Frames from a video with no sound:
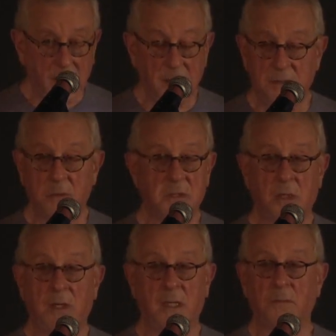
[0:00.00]
she was
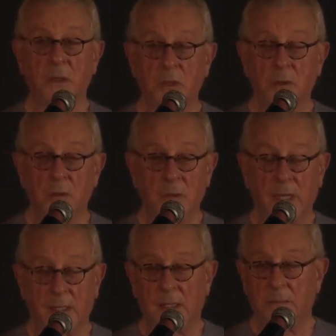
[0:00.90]
turning blue,
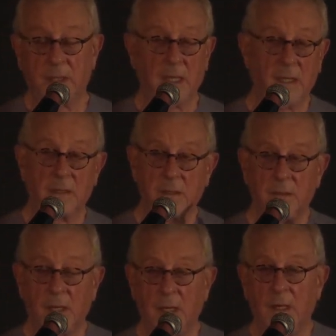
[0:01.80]
and he began to
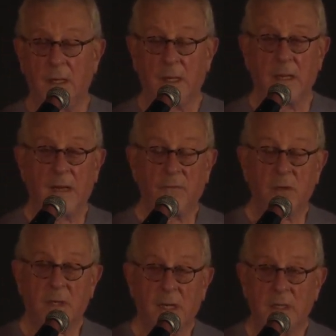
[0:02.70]
have
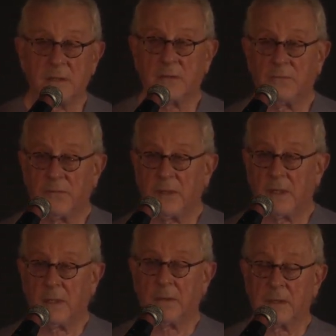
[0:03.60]
all kinds of
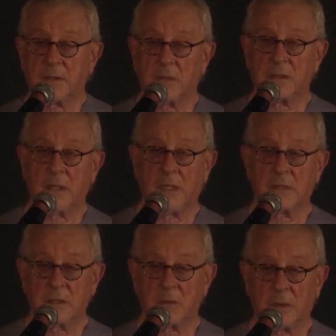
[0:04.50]

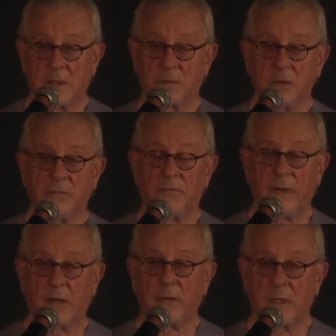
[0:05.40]
associations with the blue
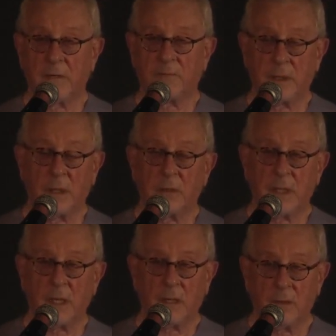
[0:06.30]
fairy of
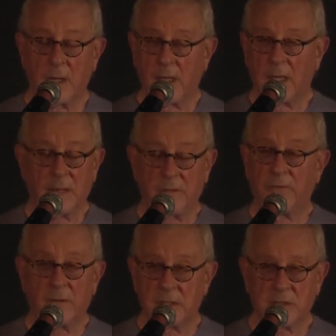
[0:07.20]
Pinocchio.
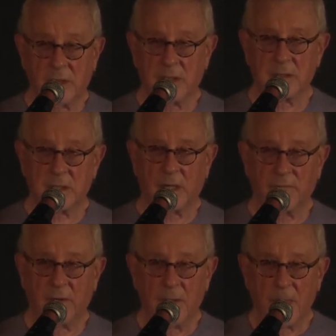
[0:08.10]
Very strange
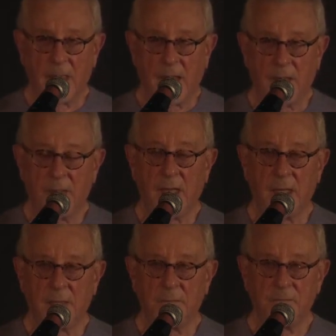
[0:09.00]
stuff. And
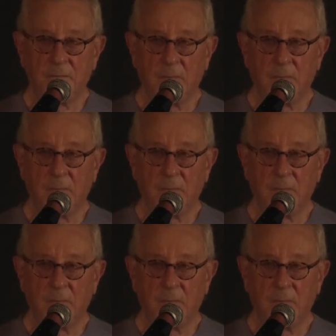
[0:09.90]
then